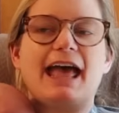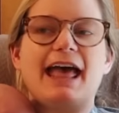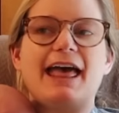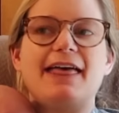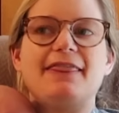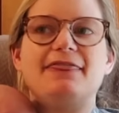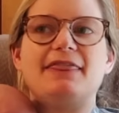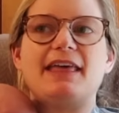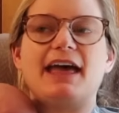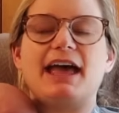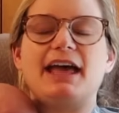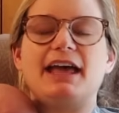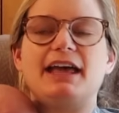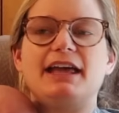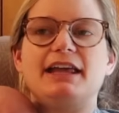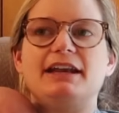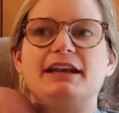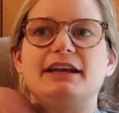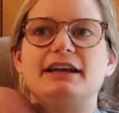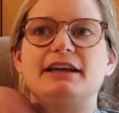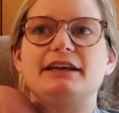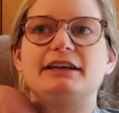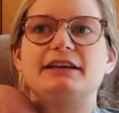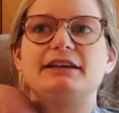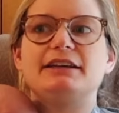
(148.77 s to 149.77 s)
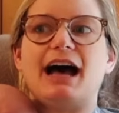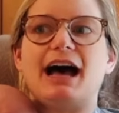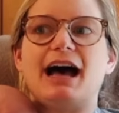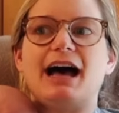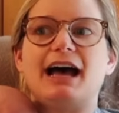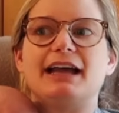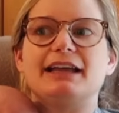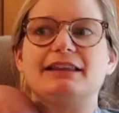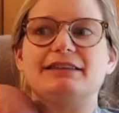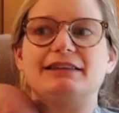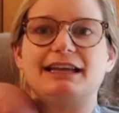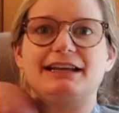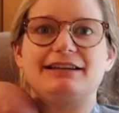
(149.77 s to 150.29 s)
and then
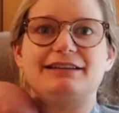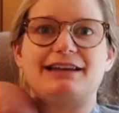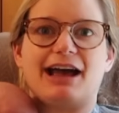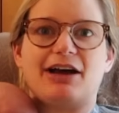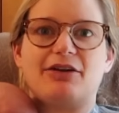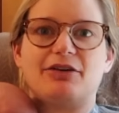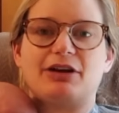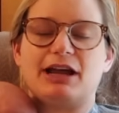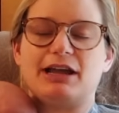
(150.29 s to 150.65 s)
I laid down.